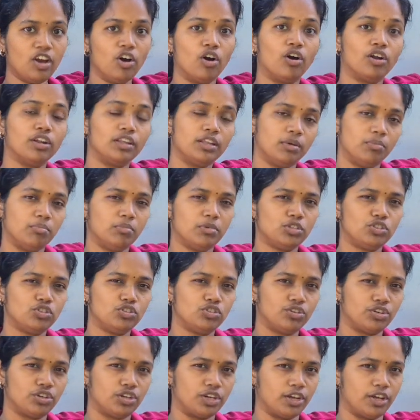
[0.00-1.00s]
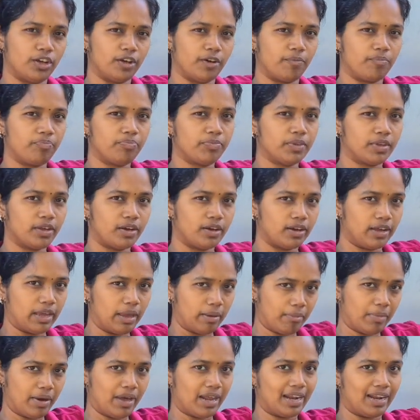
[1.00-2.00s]
or the immature
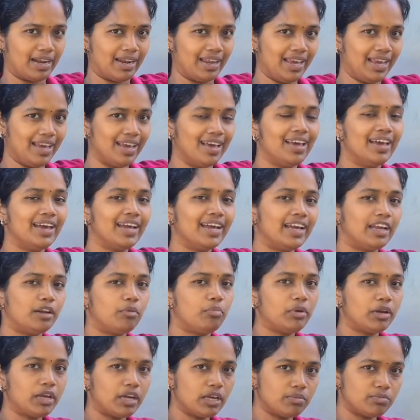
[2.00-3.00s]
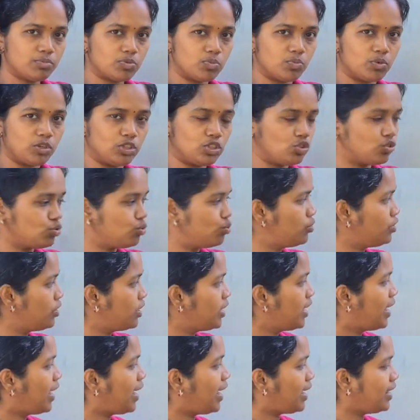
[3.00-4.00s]
mRNA, it becomes mature
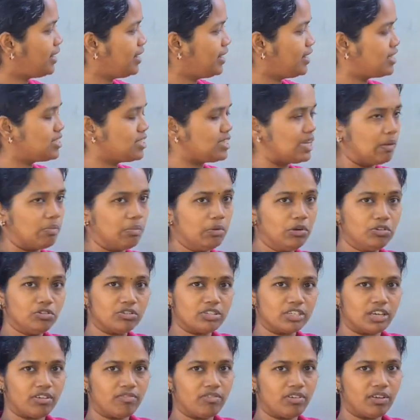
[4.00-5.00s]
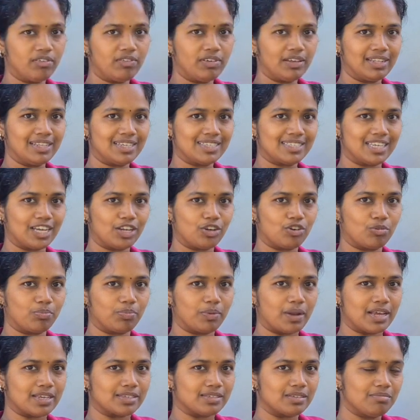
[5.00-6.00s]
and it is able to survive in the
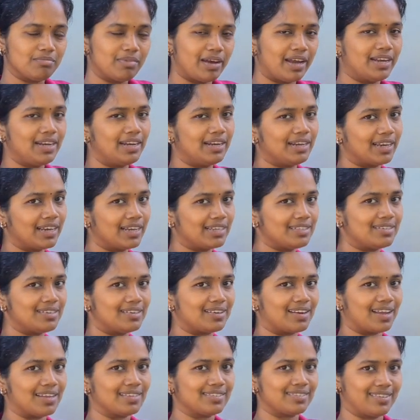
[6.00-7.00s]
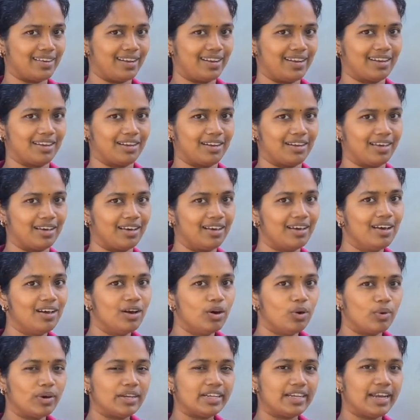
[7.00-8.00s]
cytoplasm and it gets translated,
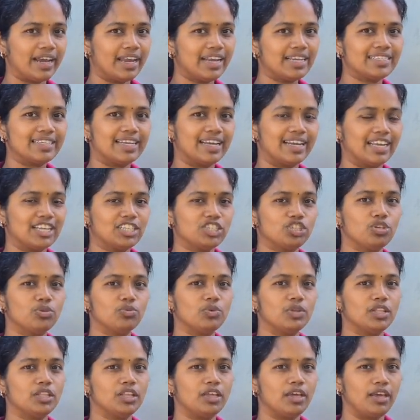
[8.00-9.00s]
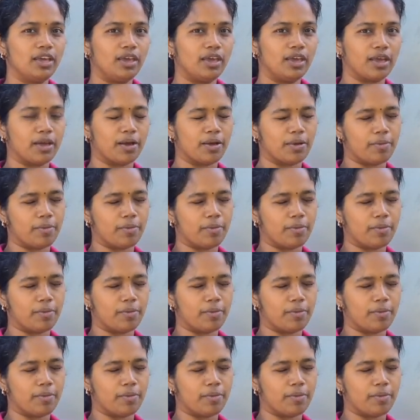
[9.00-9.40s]
it gets attached with the